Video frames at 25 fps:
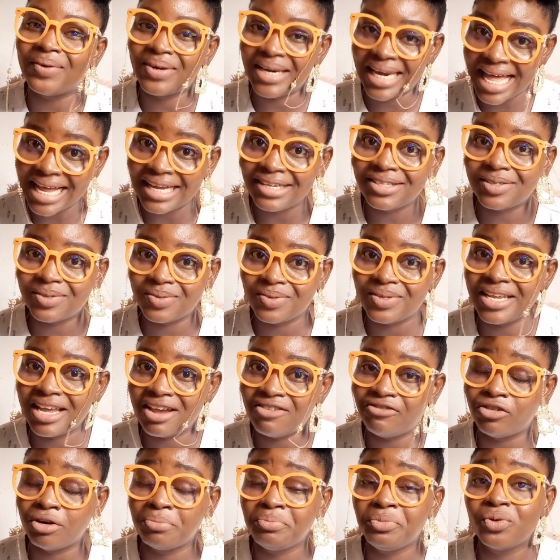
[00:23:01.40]
would like to
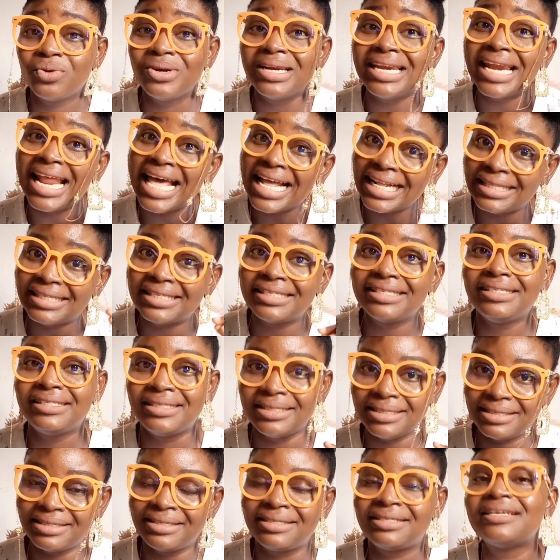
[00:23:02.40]
hear from you. Let the
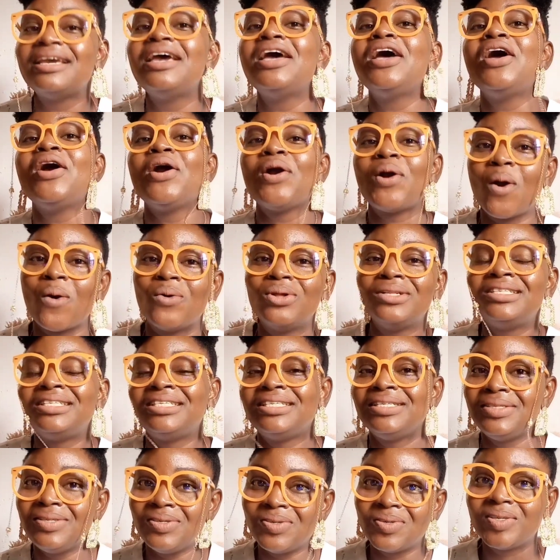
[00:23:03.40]
gist
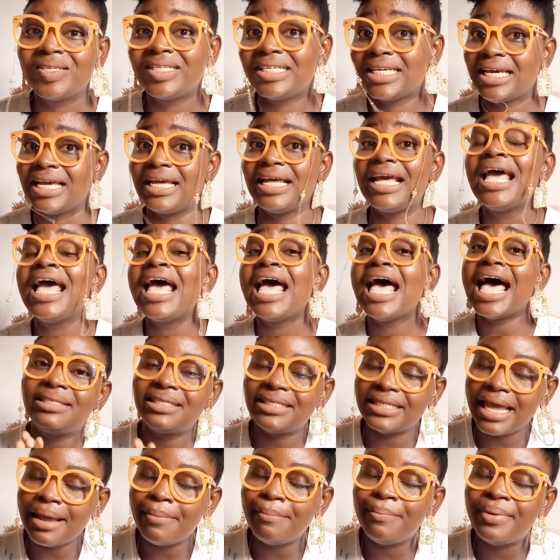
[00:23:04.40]
continue there.
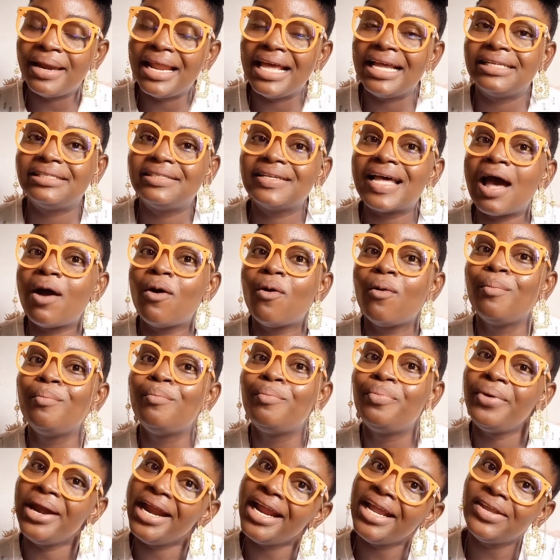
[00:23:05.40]
Stay blessed. I will
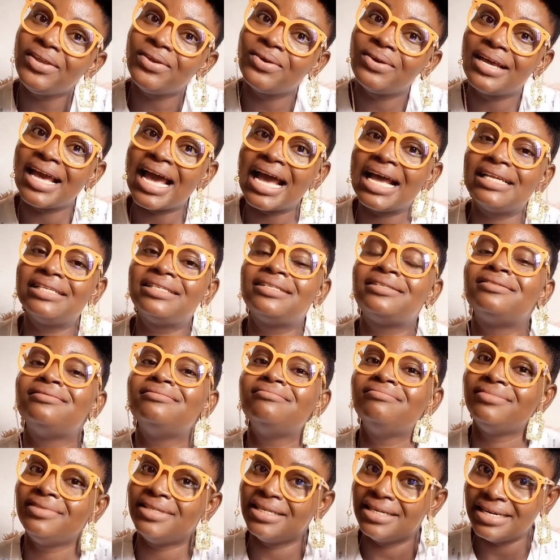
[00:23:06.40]
bring you guys
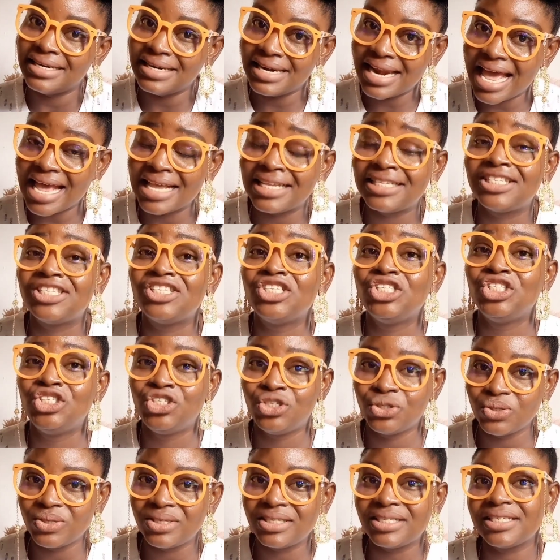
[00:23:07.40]
the next
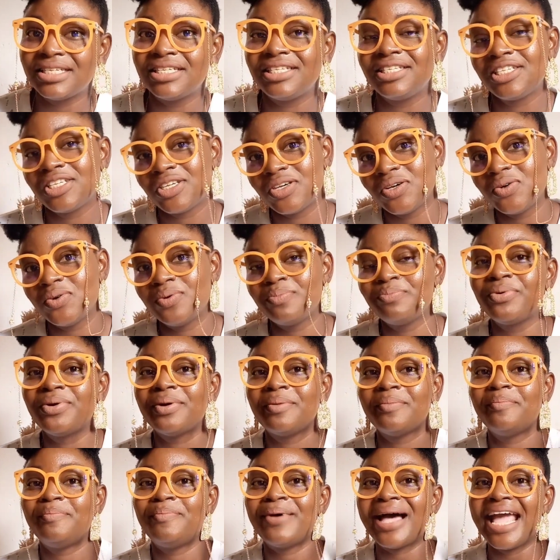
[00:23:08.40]
juicy scoop.
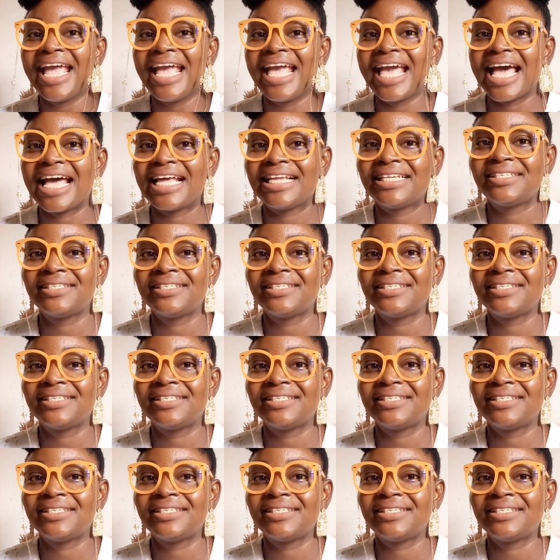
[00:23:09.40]
Bye, guys.